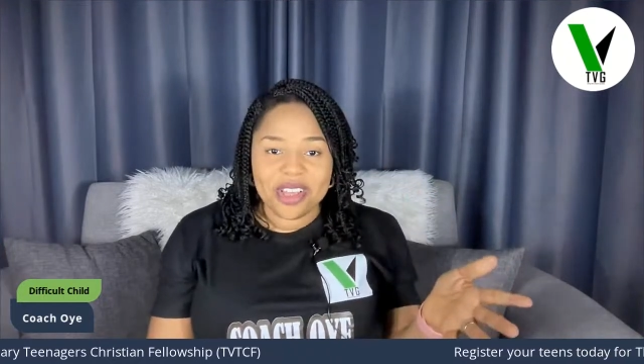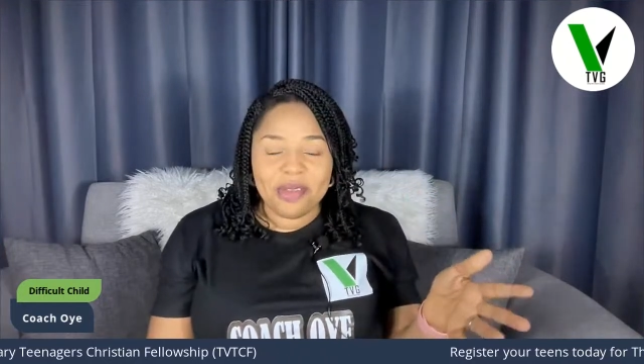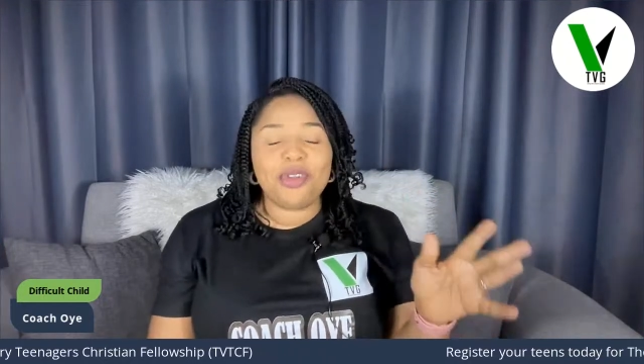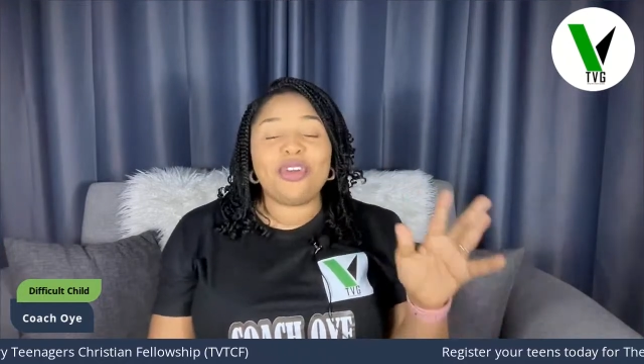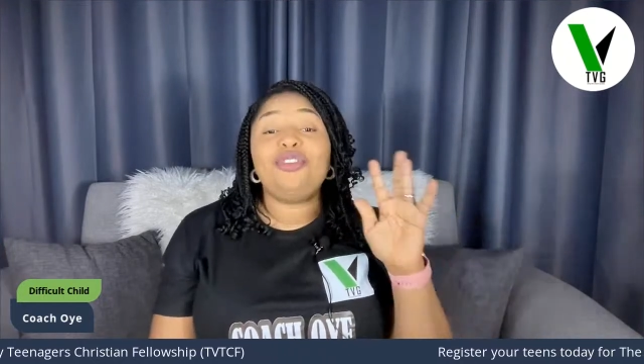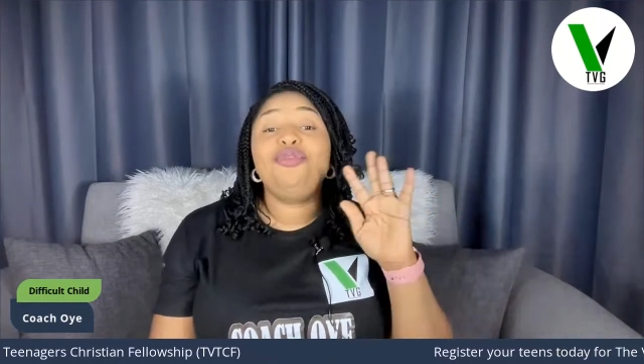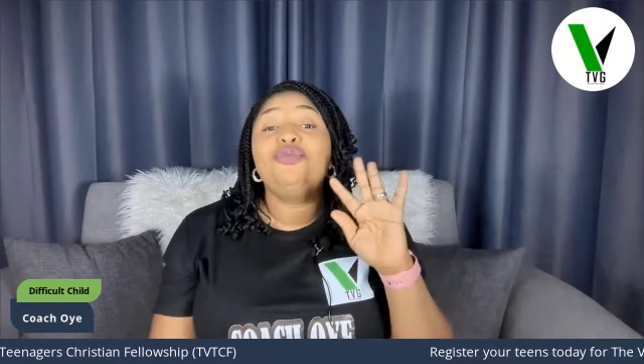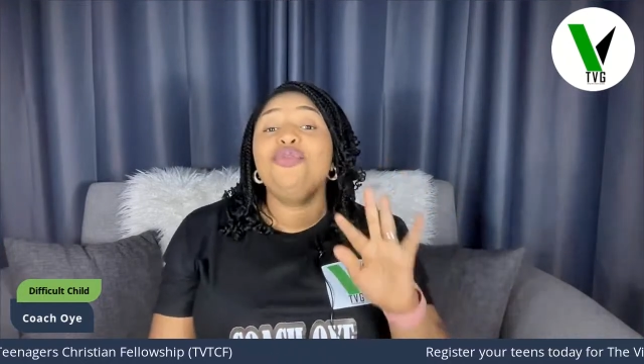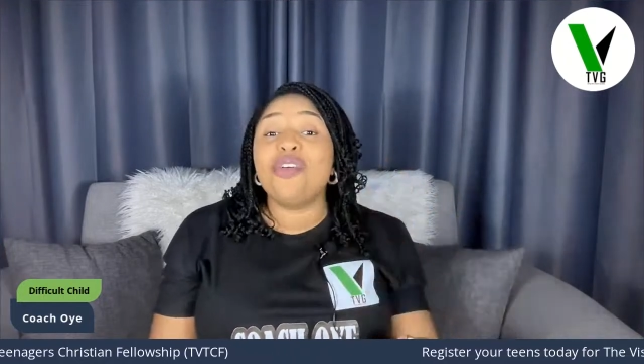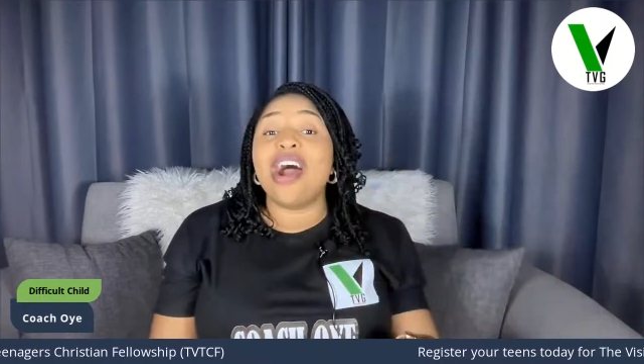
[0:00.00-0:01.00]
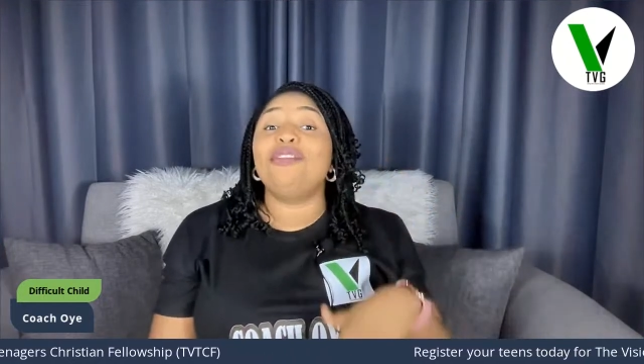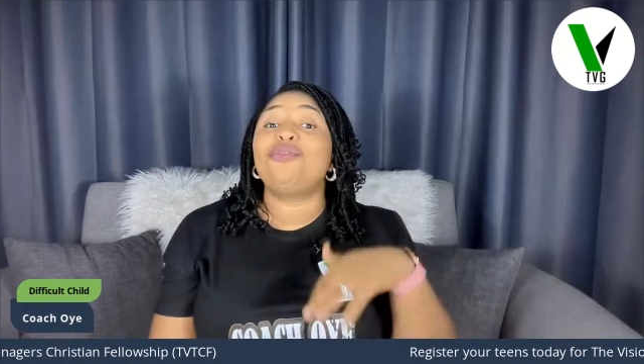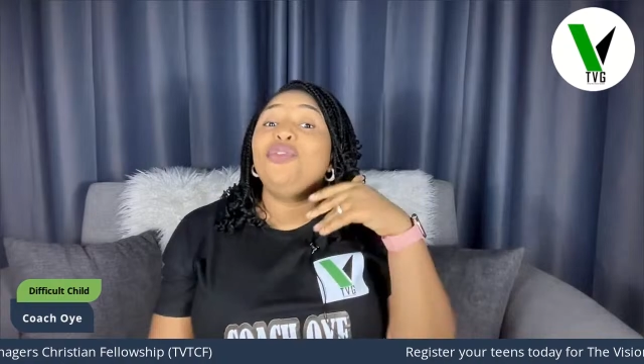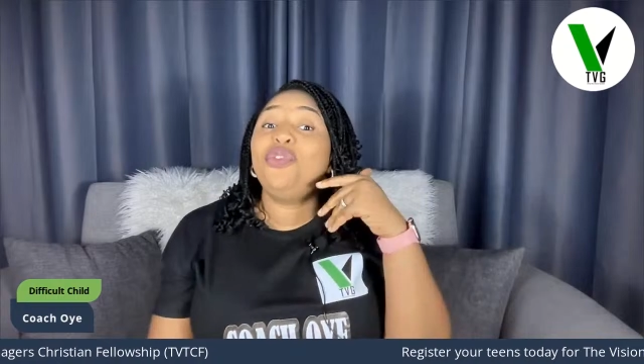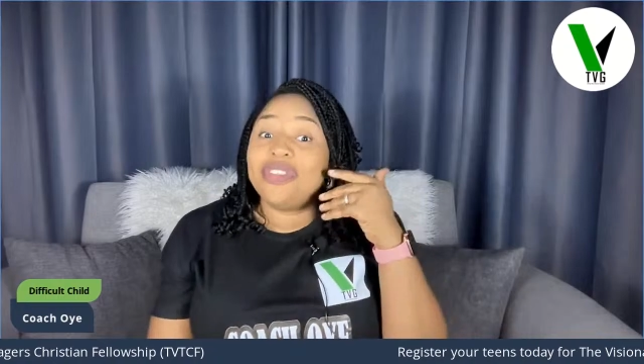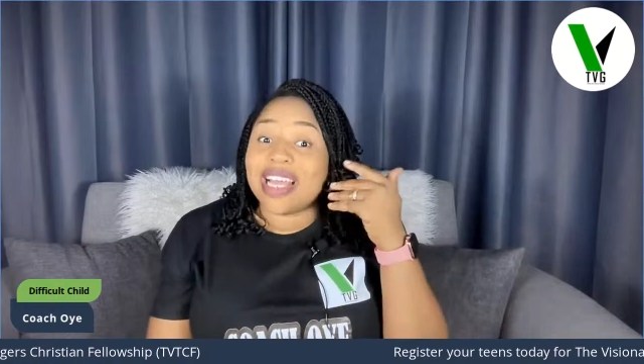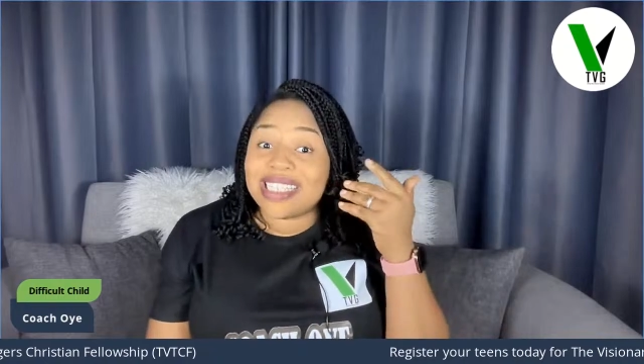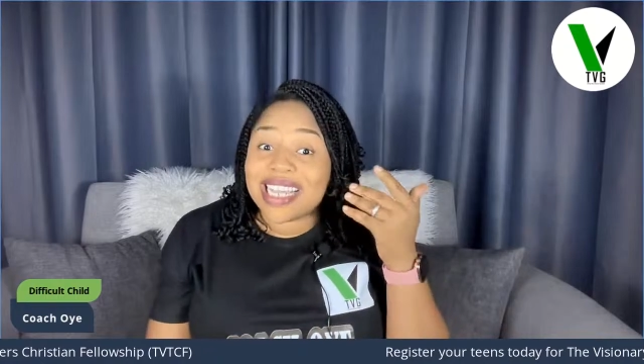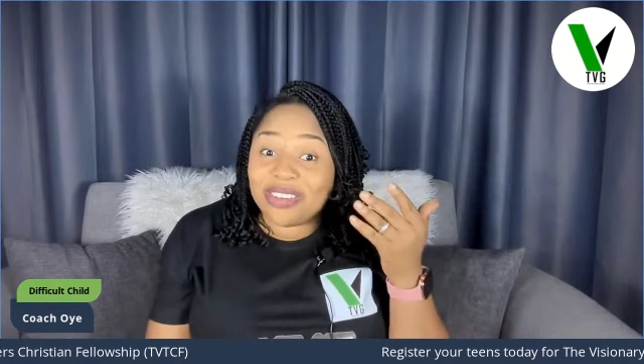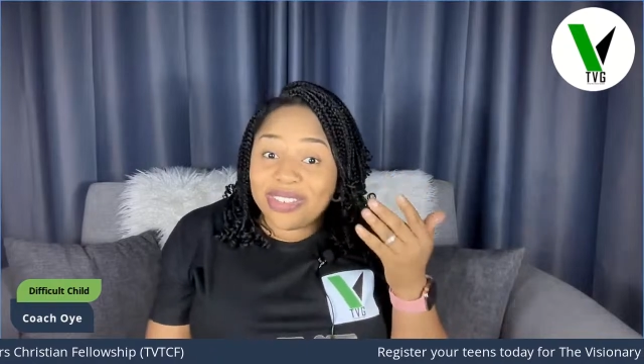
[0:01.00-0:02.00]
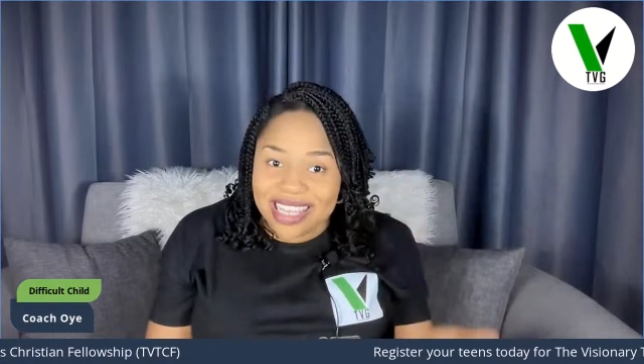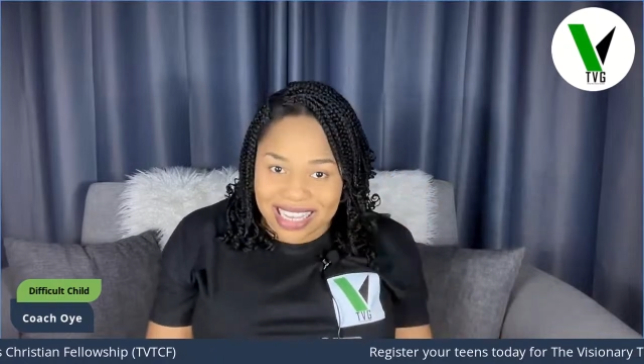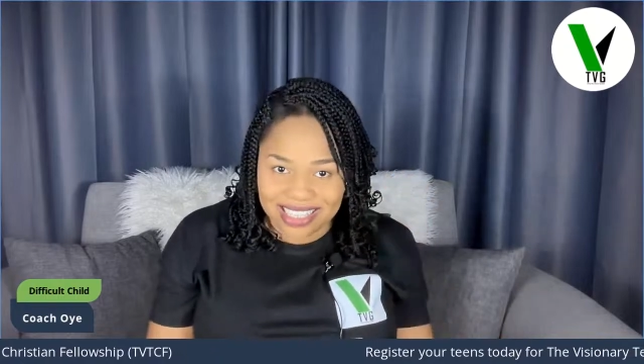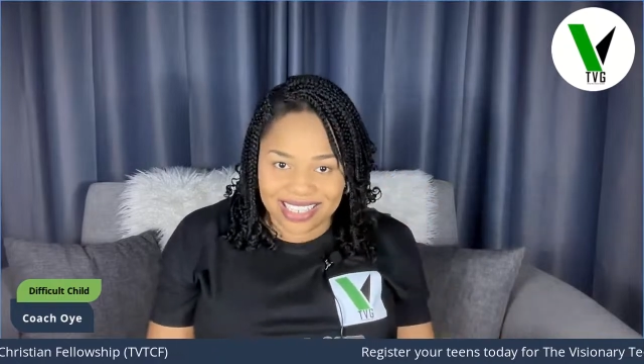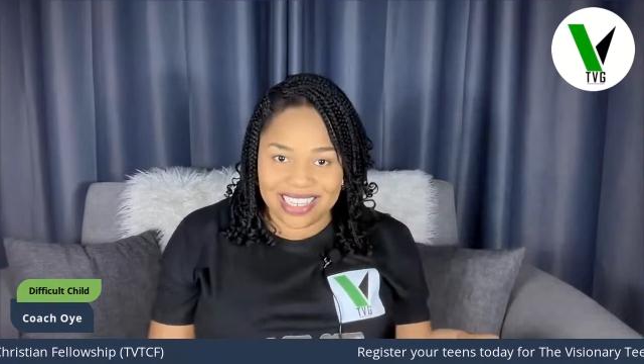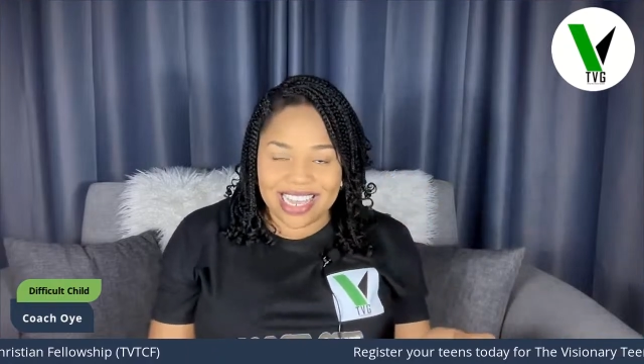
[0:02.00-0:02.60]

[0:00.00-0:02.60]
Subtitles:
because you don't know how to use that child yet.